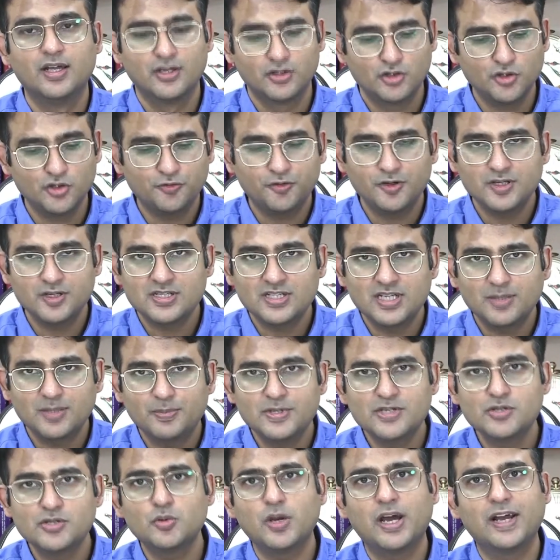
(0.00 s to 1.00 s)
So first step
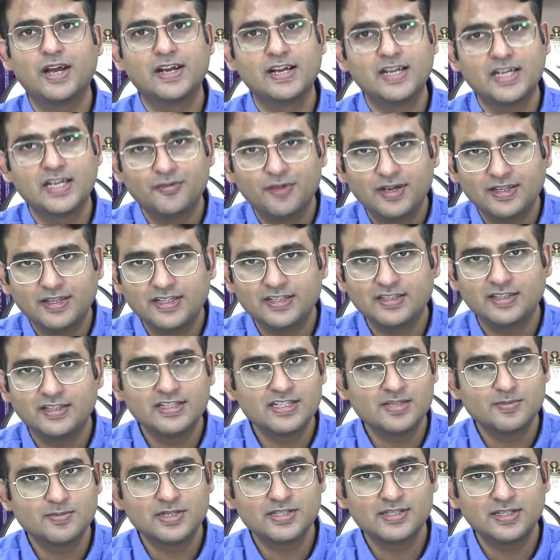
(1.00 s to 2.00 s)
is to identify
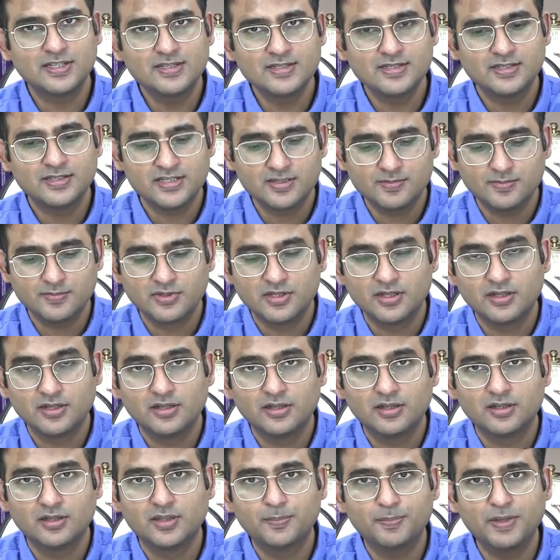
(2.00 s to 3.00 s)
these muscles,
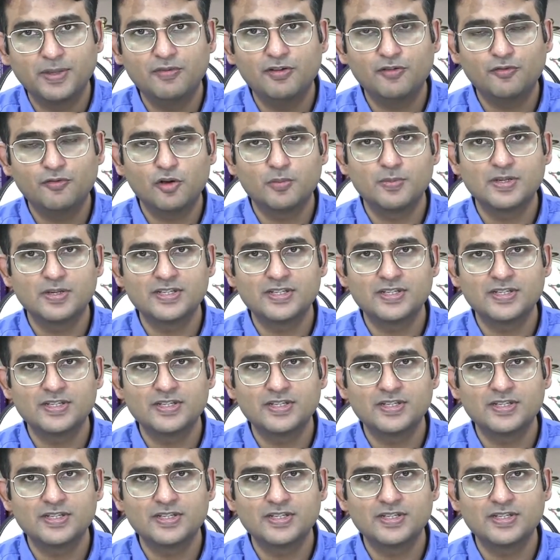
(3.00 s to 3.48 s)
the pelvic floor